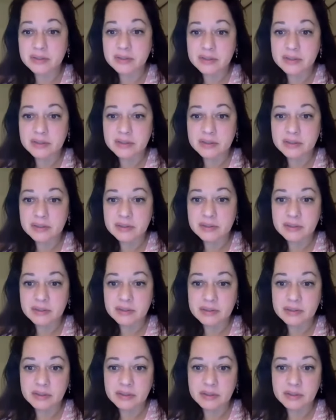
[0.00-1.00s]

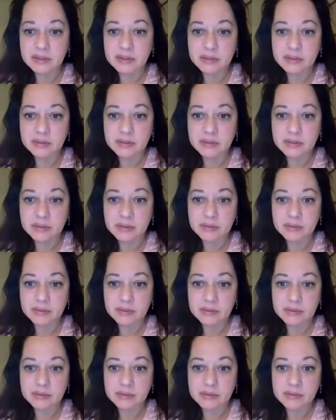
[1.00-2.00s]

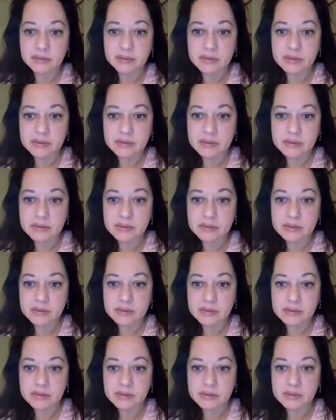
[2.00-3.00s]

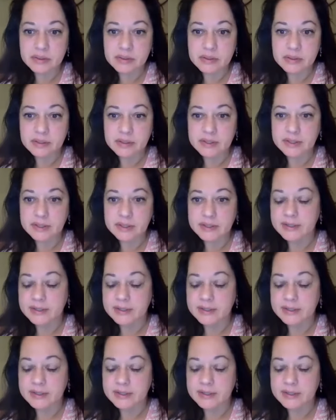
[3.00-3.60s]
No one is speaking in this clip.